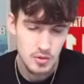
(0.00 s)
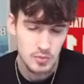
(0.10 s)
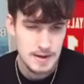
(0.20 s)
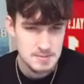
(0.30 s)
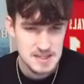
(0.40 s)

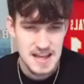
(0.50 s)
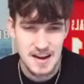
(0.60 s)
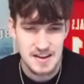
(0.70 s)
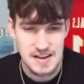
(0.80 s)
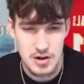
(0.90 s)
Ramsey
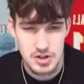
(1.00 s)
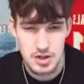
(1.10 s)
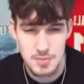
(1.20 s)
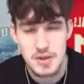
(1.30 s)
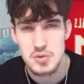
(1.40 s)
had a down
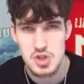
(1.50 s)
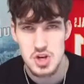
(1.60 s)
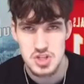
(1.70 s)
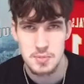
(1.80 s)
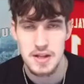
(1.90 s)
year, but he was
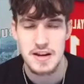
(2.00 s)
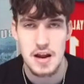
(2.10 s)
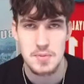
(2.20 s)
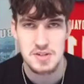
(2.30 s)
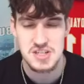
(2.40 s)
also playing
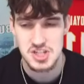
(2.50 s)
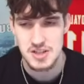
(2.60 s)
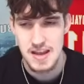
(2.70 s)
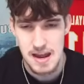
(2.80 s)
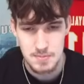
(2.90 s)
out of
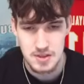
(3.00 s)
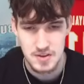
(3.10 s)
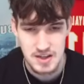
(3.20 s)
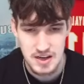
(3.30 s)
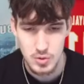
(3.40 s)
position. They had him
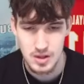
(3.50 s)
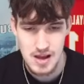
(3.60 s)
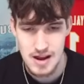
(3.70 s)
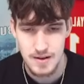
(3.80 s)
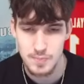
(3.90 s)
in the nickel a
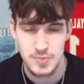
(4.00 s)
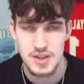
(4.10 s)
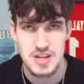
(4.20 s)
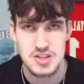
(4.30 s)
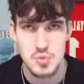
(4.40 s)
lot. I mean,